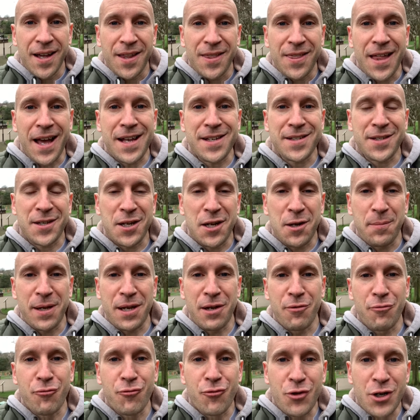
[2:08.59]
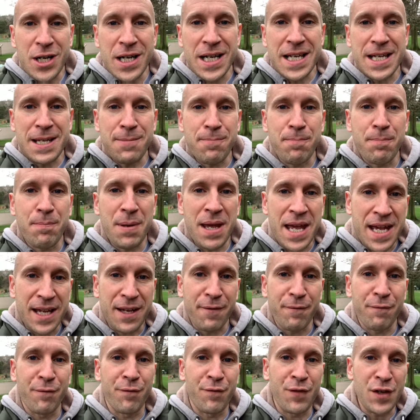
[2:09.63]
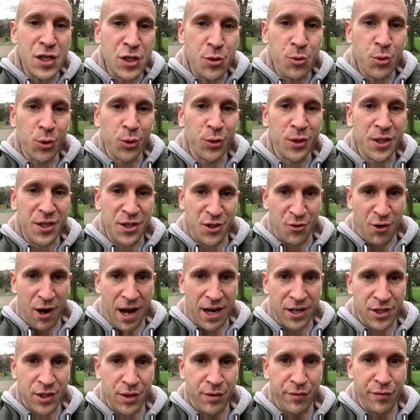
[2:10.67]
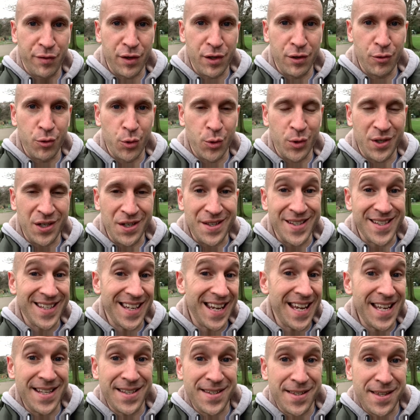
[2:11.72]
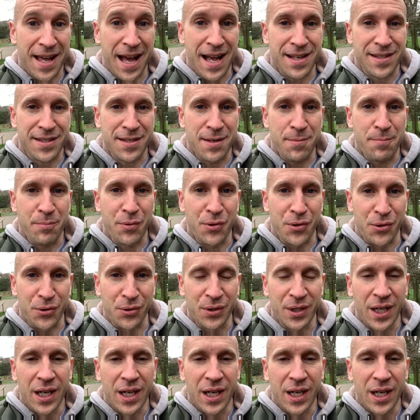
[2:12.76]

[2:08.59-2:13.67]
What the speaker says: that's going to be a really big visual distraction for your audience. It's that simple.